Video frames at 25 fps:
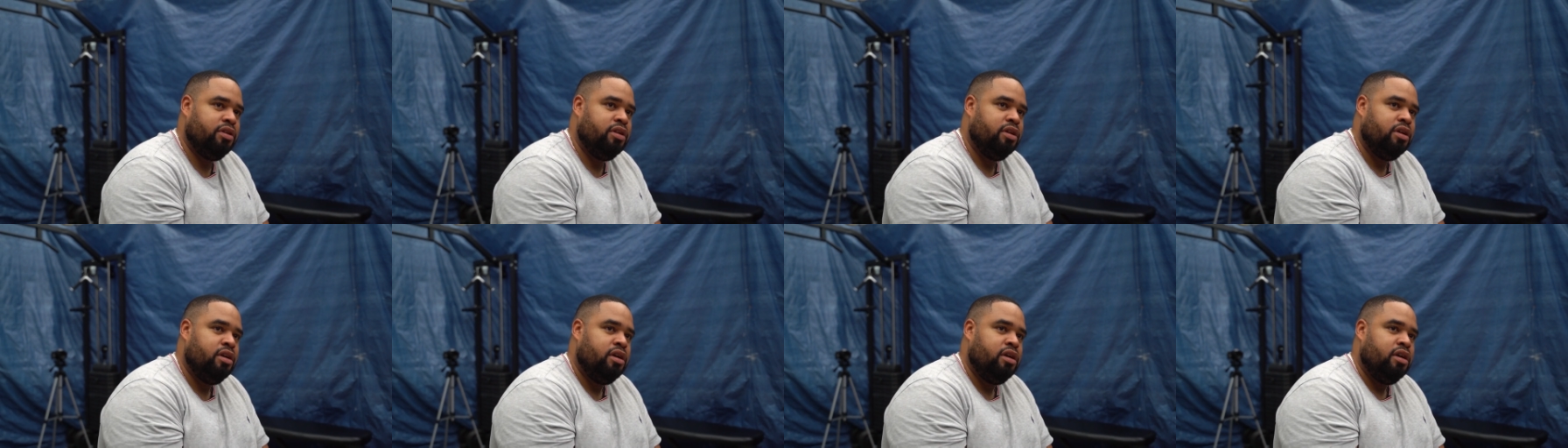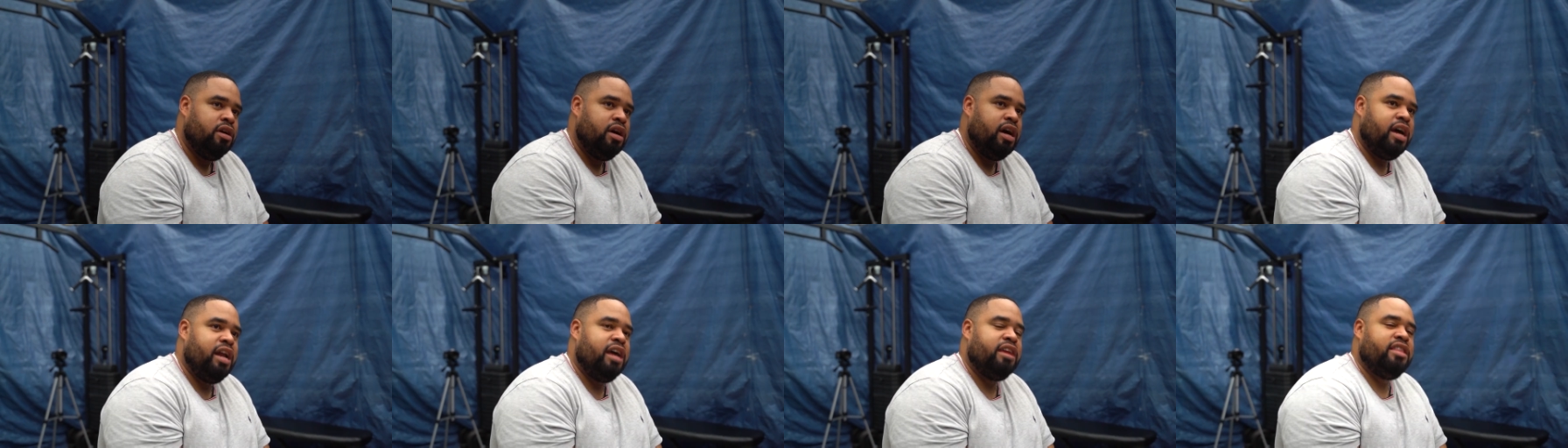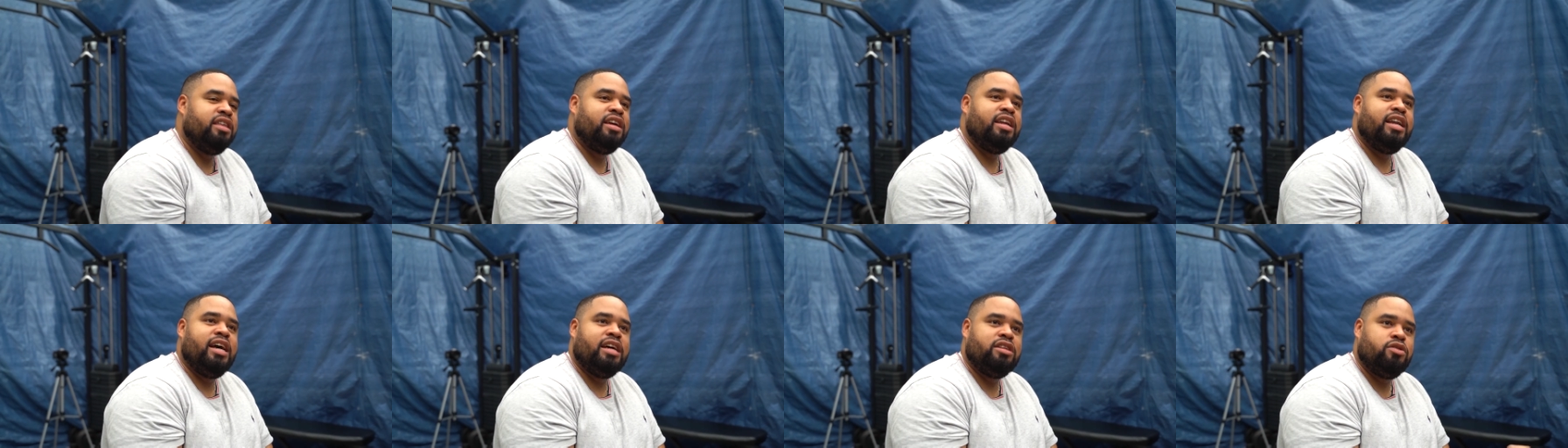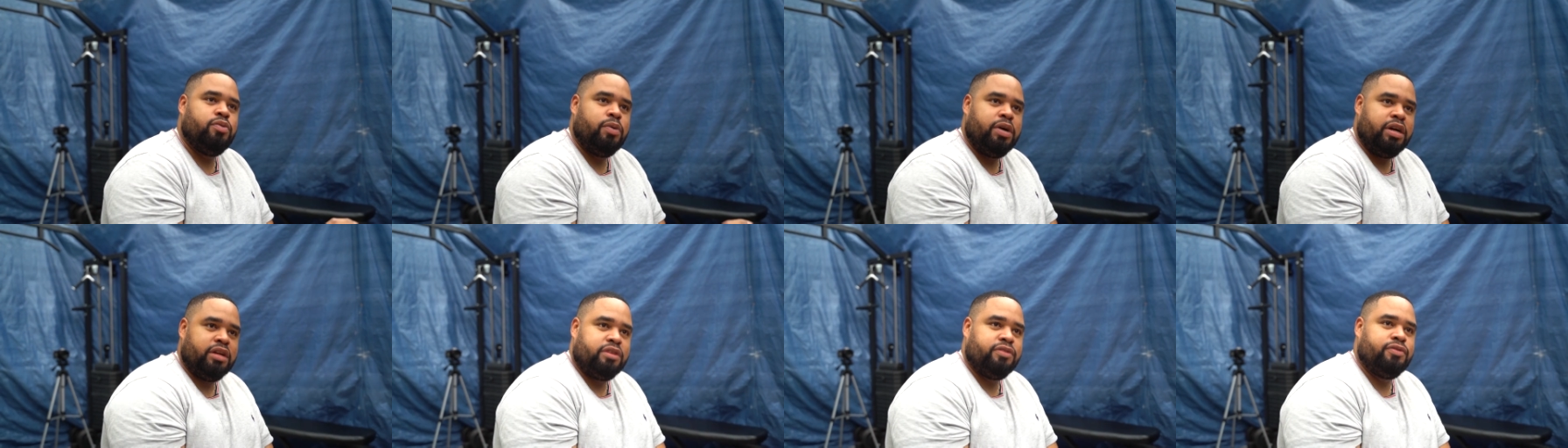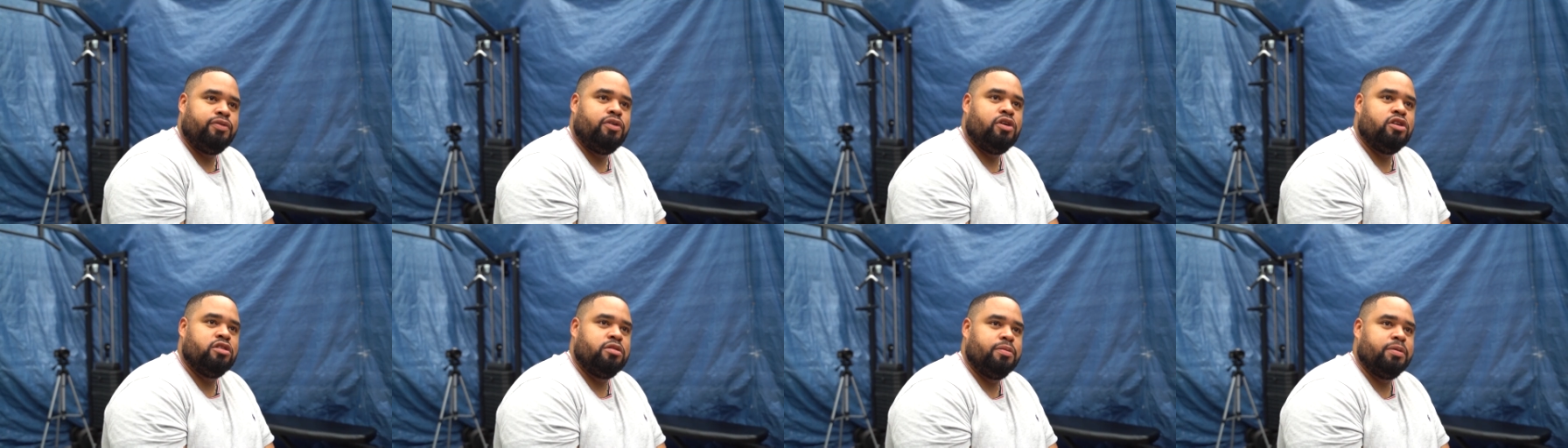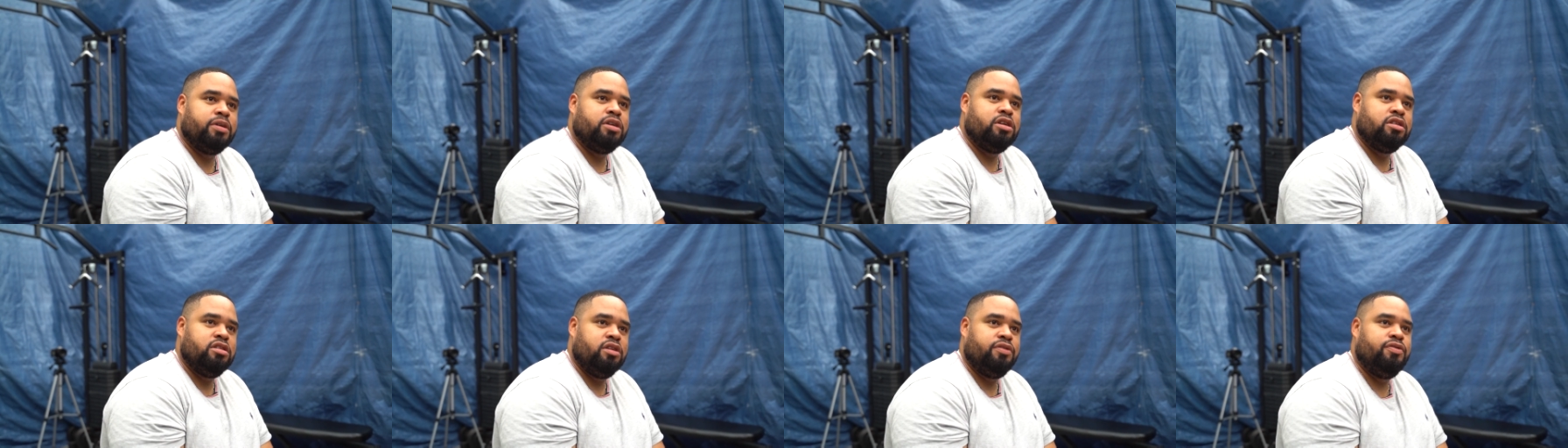Mm-hmm. And I think that's where it's false,
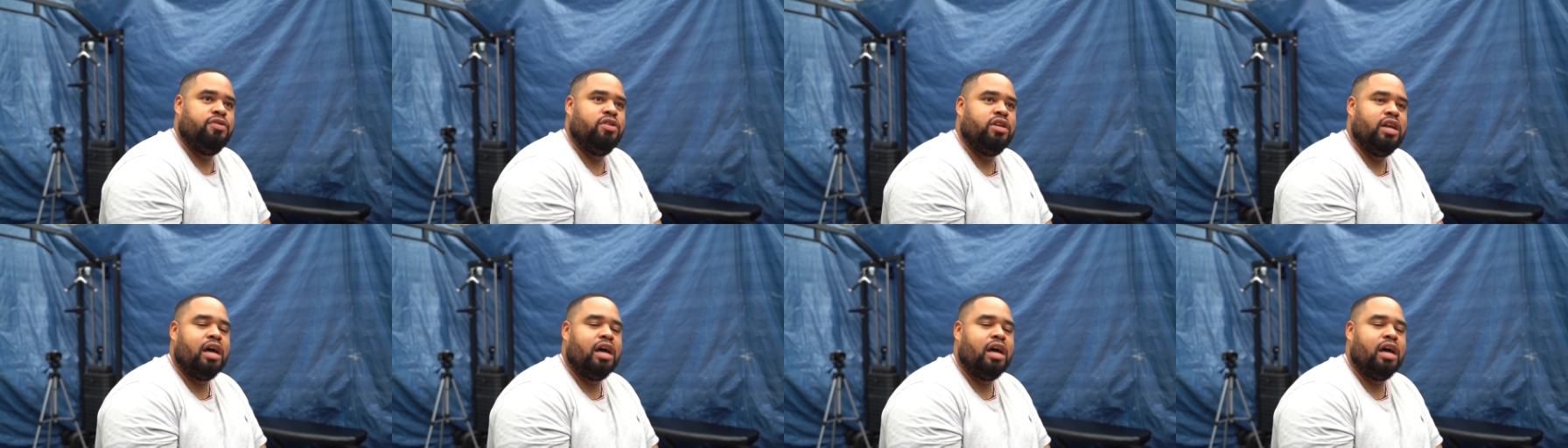because if yeah.